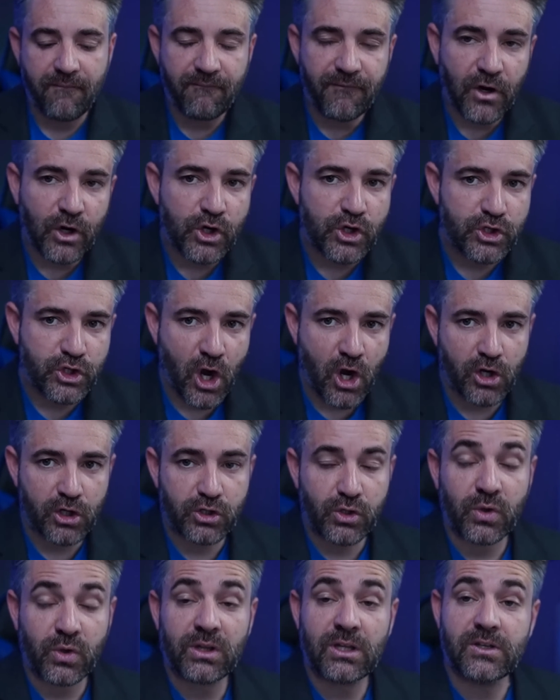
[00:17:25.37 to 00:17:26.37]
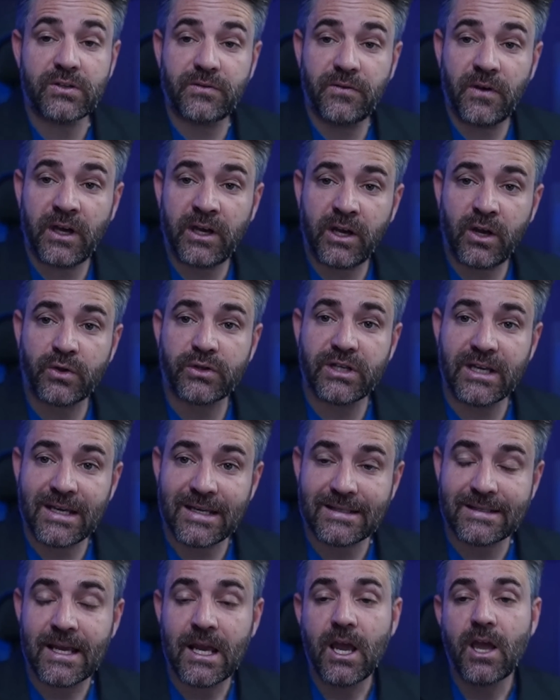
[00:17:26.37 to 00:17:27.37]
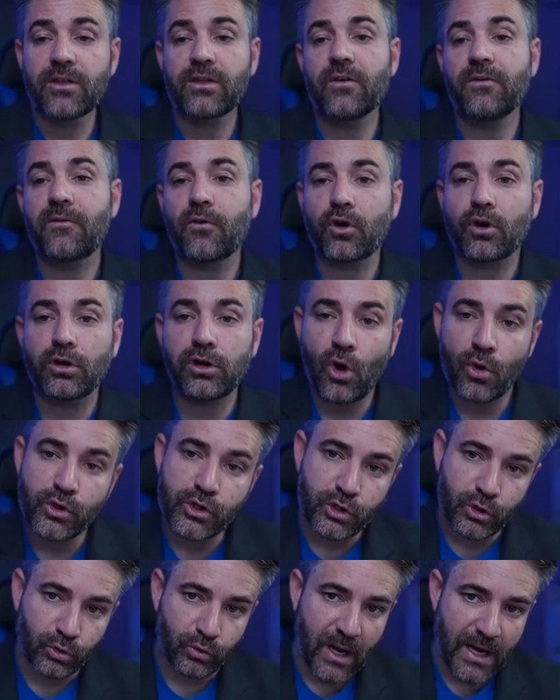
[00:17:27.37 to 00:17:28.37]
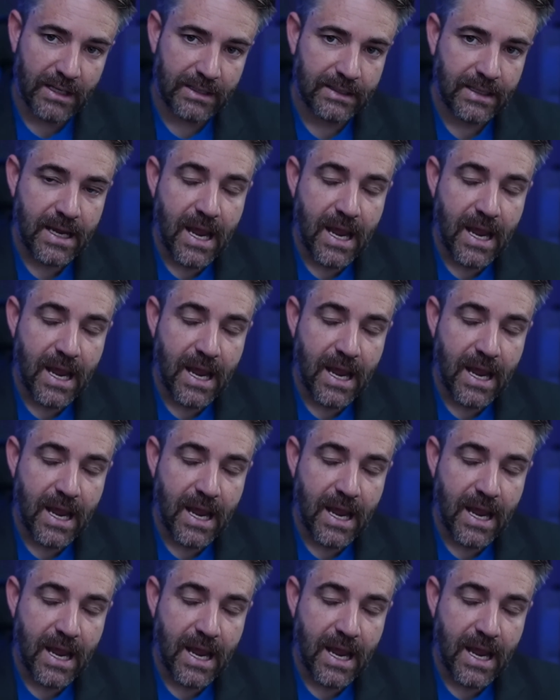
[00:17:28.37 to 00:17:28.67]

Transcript: first started doing these videos is the foreclosure rate.